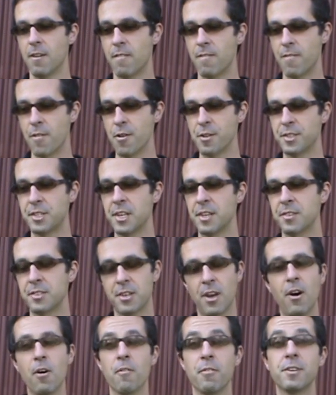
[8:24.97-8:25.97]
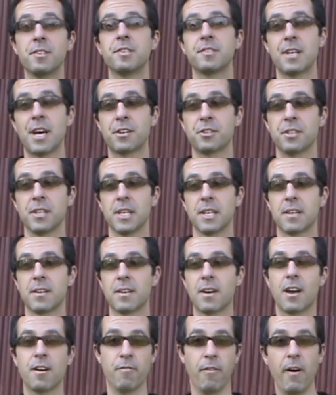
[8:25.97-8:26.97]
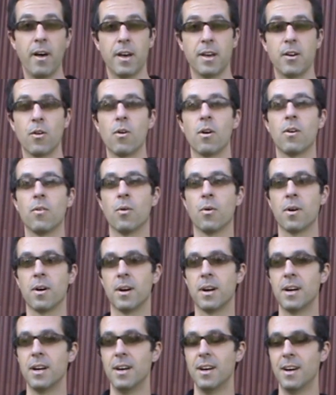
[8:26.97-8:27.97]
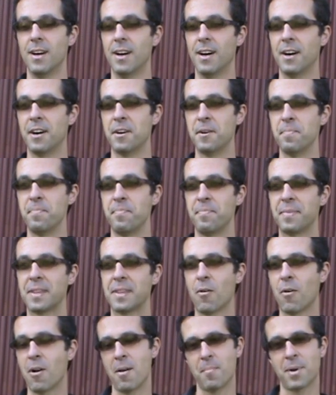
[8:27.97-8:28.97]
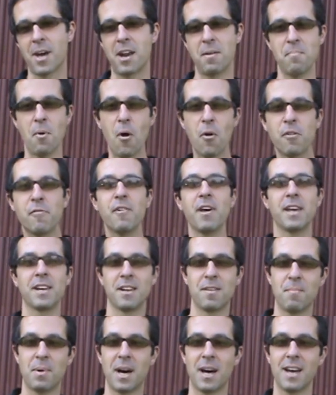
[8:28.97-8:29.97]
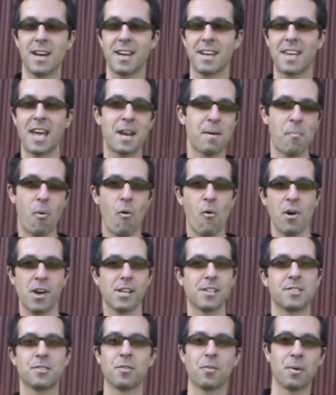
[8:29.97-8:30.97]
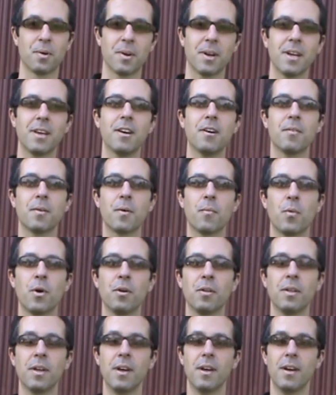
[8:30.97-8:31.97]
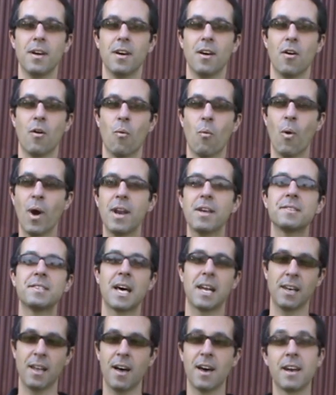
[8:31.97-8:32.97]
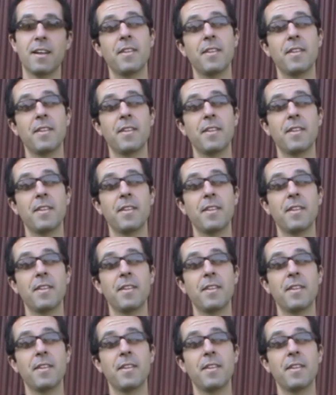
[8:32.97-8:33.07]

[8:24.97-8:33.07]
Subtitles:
versus, oh, this is actually kind of fun, or I'm kind of motivated by getting points, what is that line?